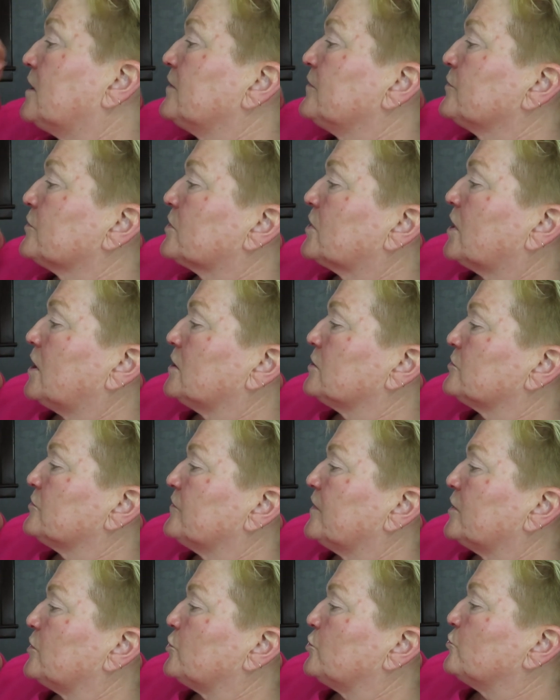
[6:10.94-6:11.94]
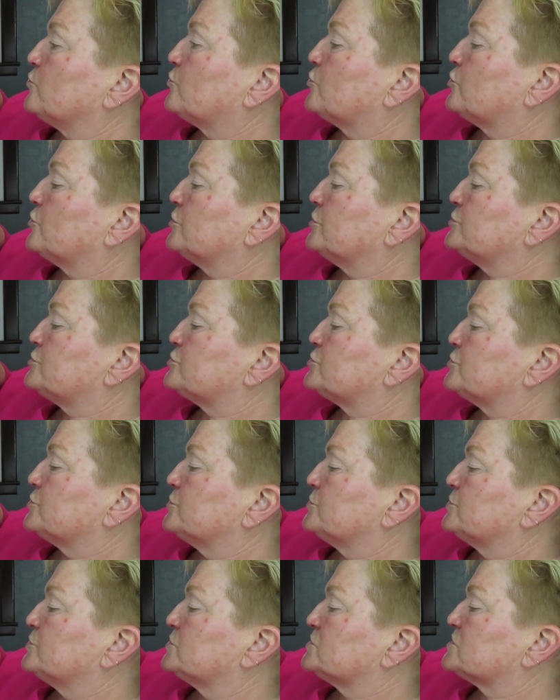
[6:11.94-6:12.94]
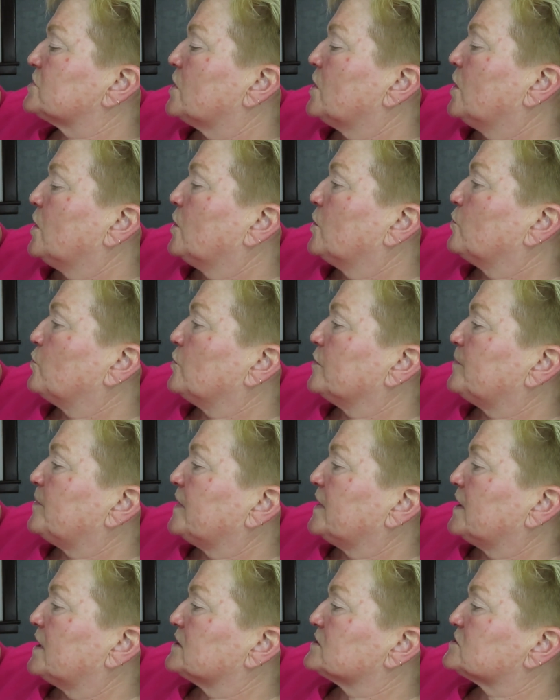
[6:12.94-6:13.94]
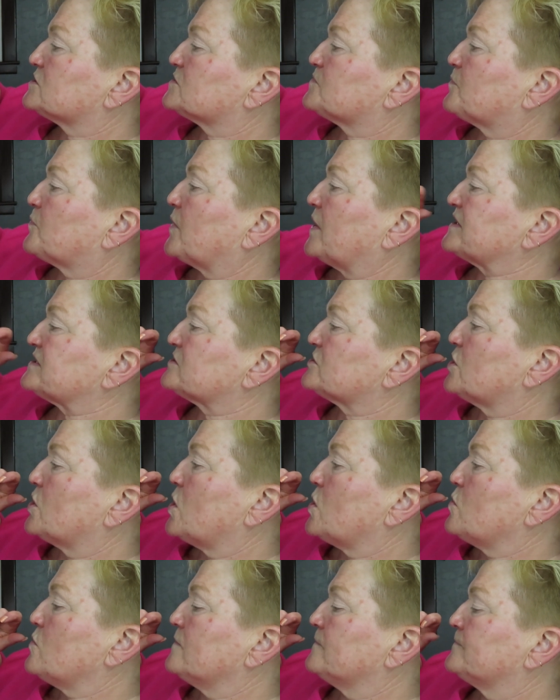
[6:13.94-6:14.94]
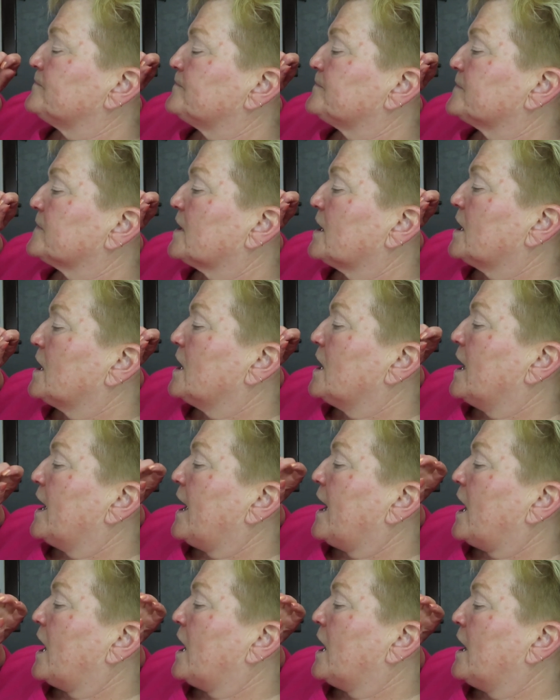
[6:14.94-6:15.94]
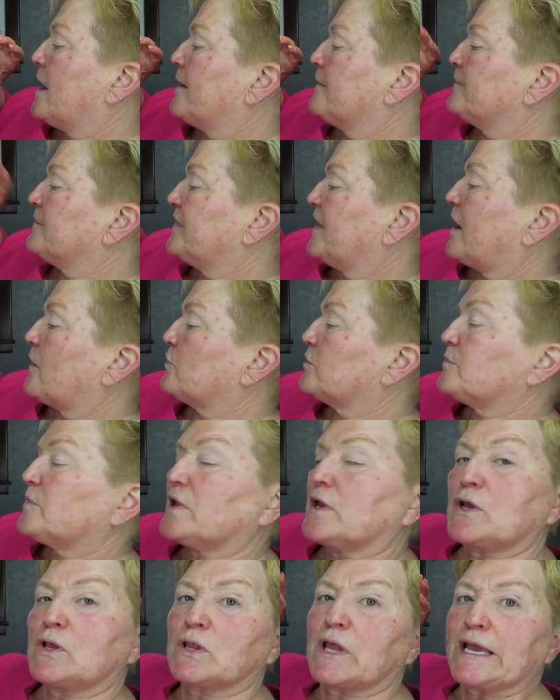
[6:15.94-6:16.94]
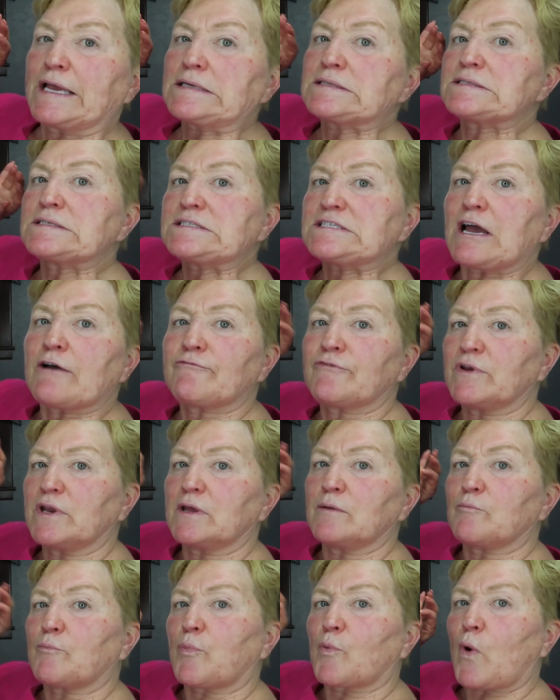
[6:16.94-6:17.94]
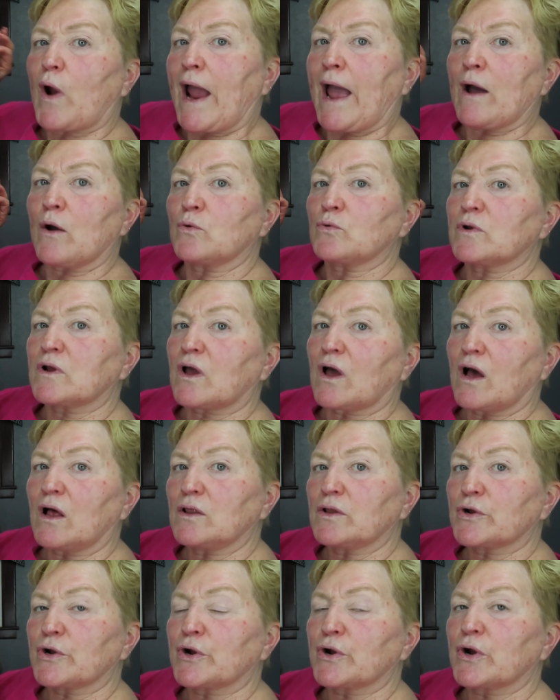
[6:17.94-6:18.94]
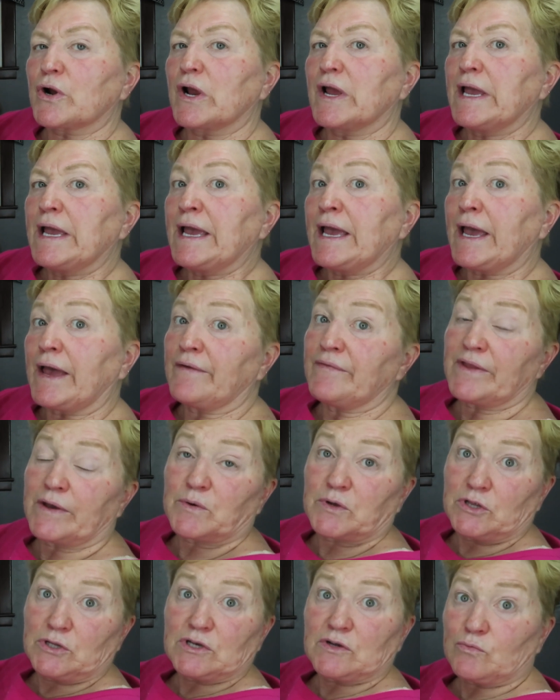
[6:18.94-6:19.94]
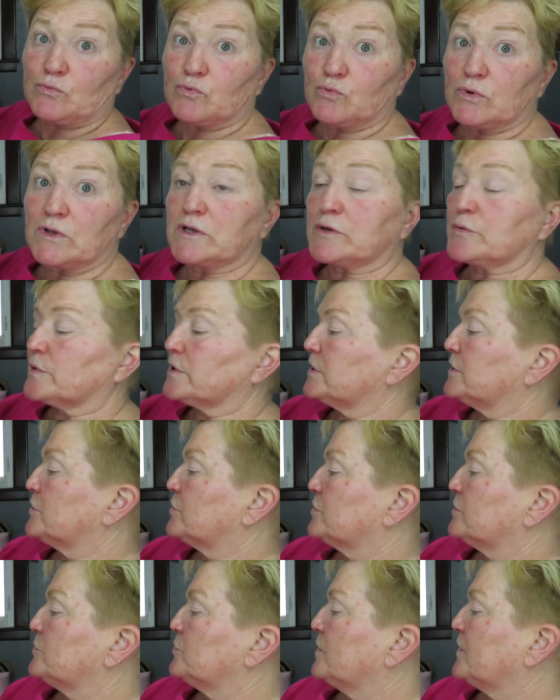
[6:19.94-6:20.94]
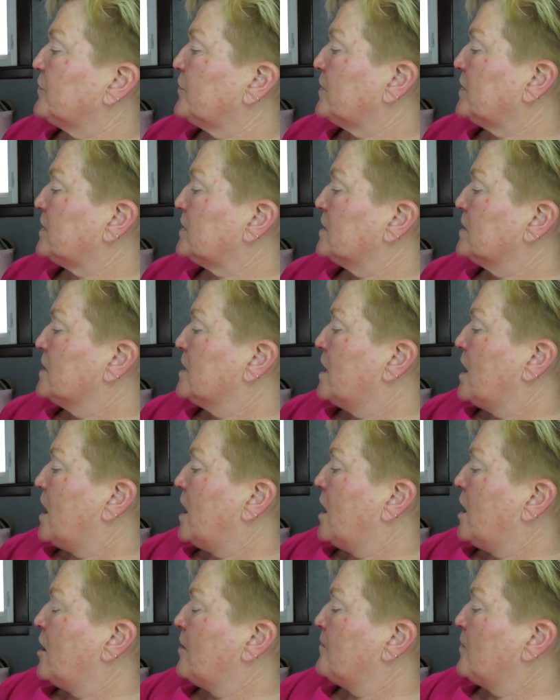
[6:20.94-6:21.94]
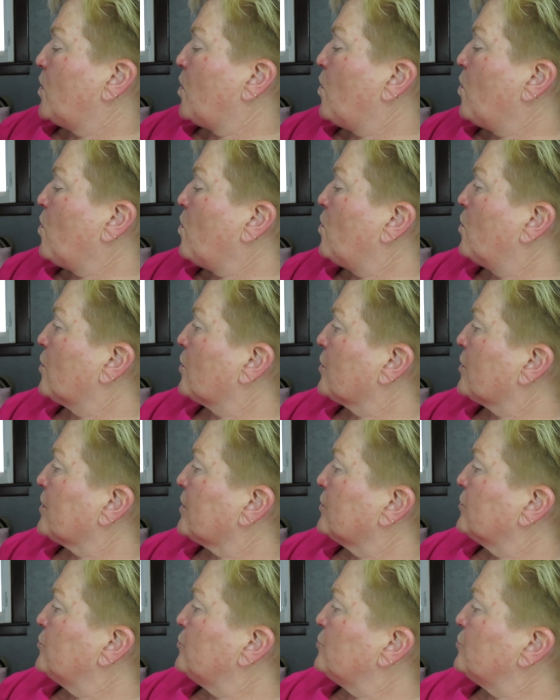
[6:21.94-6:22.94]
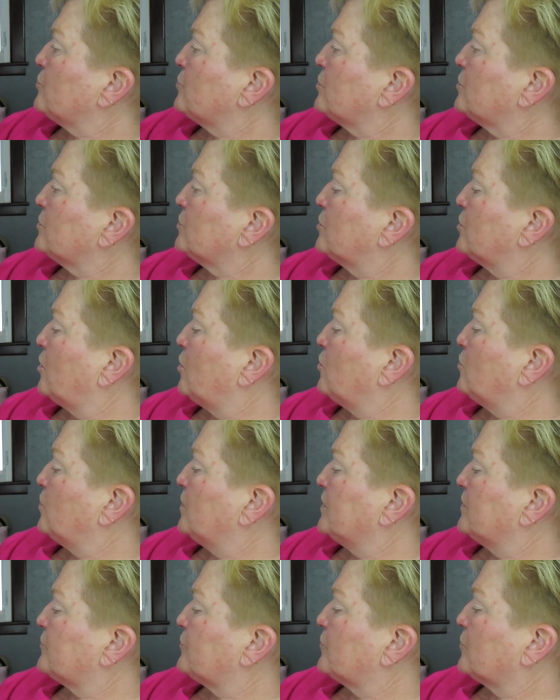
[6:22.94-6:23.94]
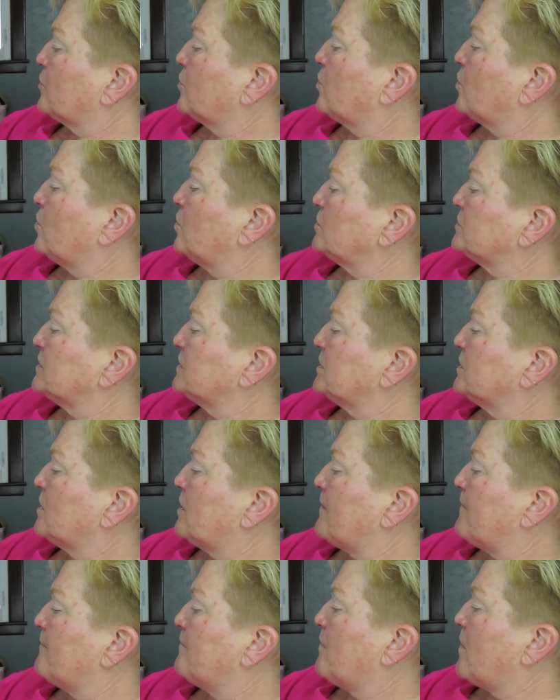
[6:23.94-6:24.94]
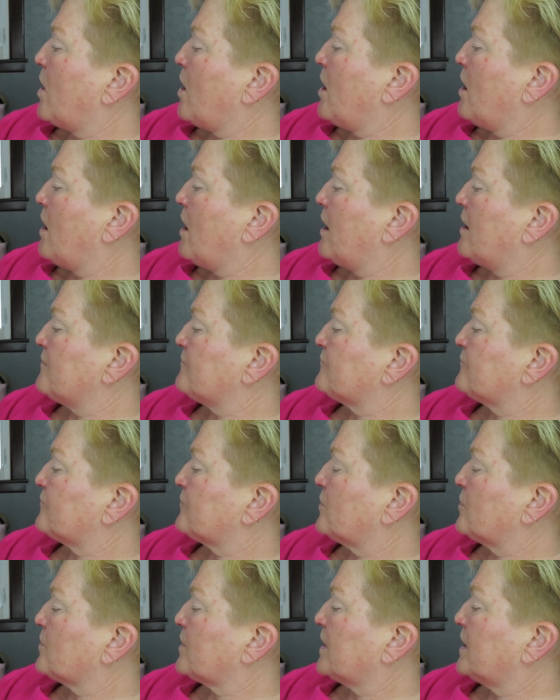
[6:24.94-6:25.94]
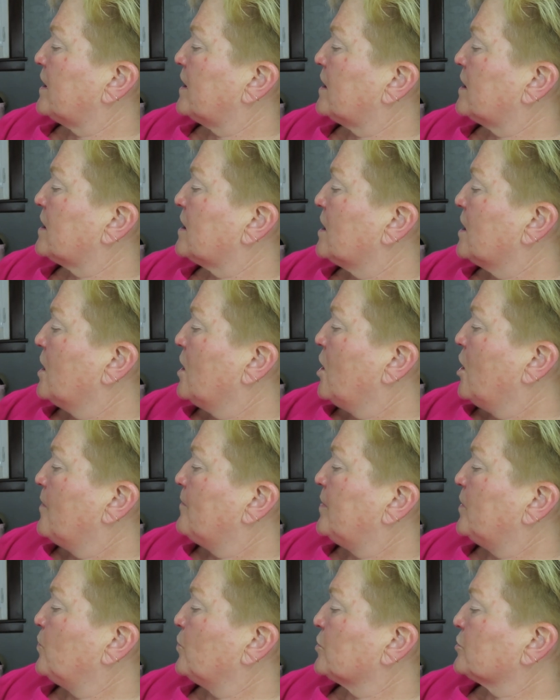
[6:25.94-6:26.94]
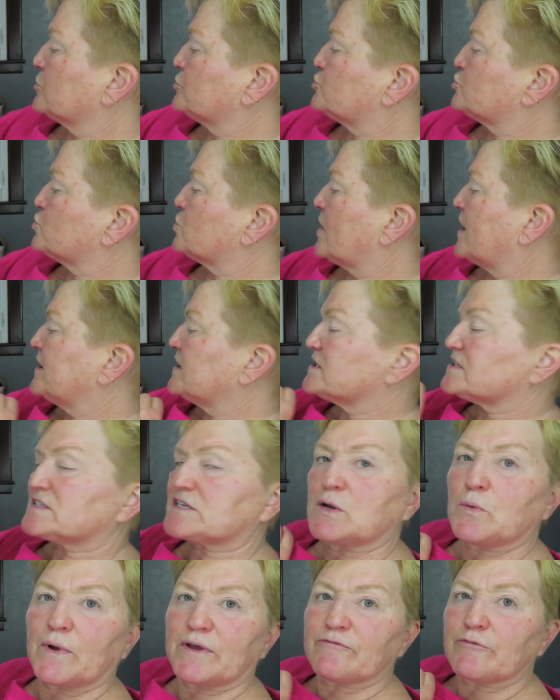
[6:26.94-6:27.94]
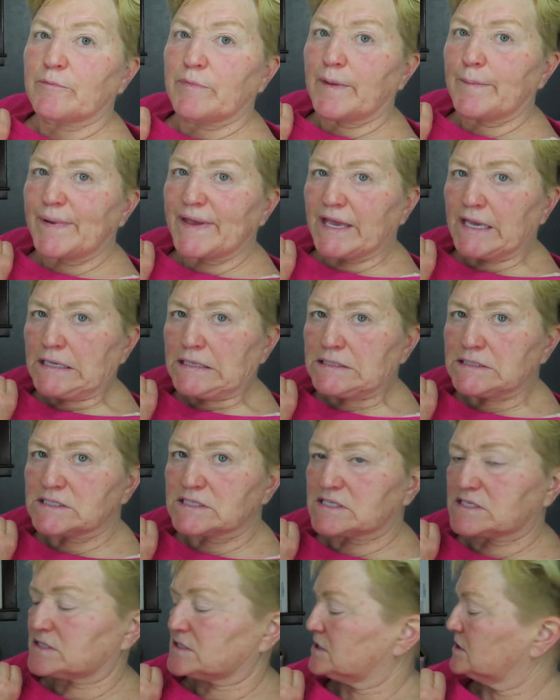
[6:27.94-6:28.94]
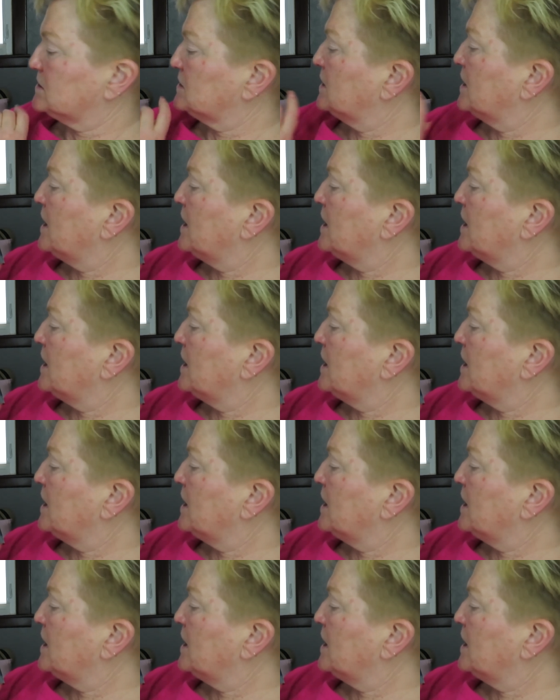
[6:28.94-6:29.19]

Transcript: other color that you could choose would be espresso. That would be like a definite brown color, and that would look really, really good with it. Or you could go with the golden mauve, okay? But we're trying to stay away from the pinks,